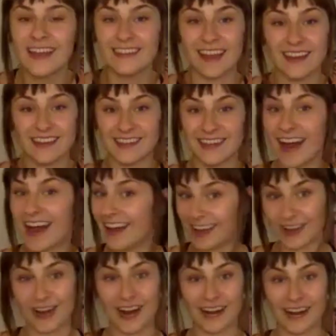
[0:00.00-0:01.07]
That's not a
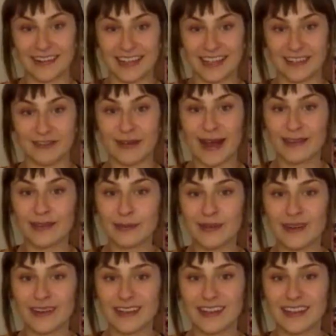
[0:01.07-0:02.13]
gardening advice
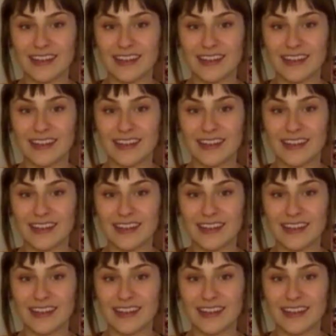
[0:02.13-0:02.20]
book.